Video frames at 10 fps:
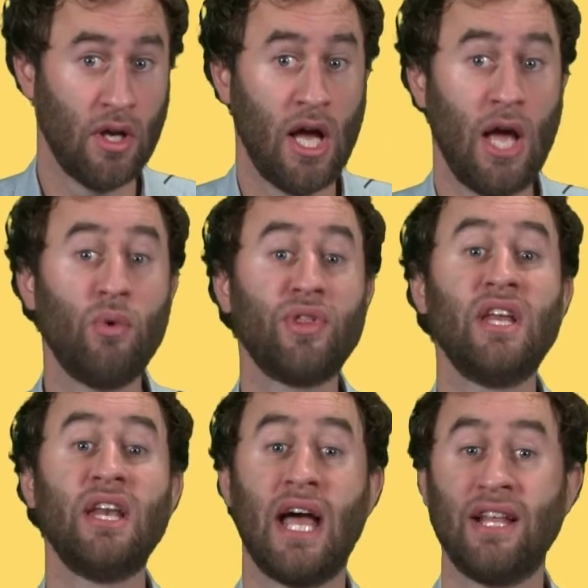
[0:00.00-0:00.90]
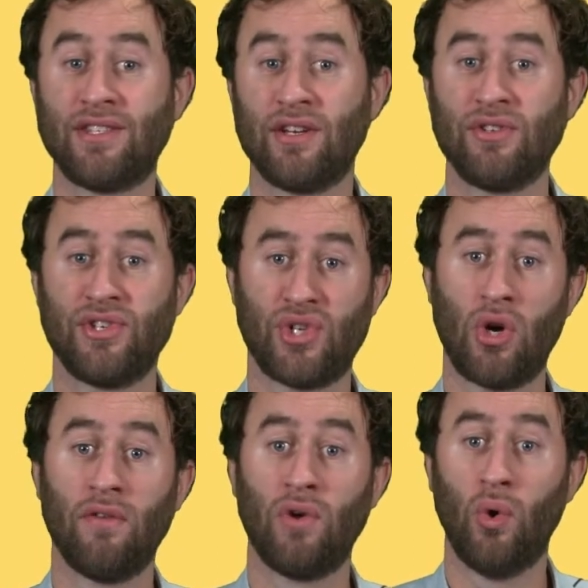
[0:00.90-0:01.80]
it will then enter the stock
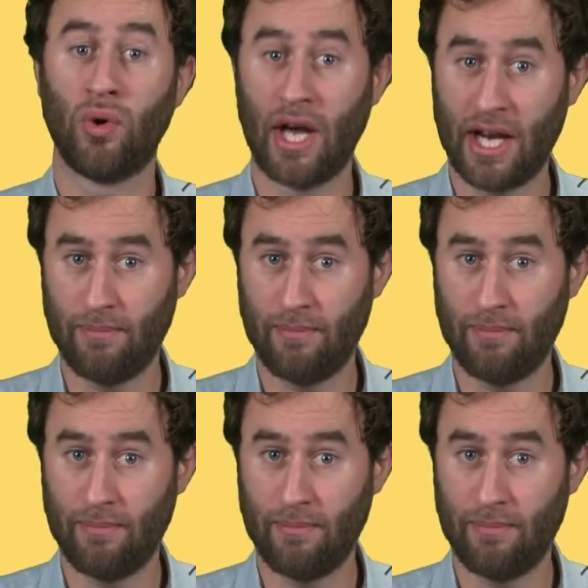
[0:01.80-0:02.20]
of organic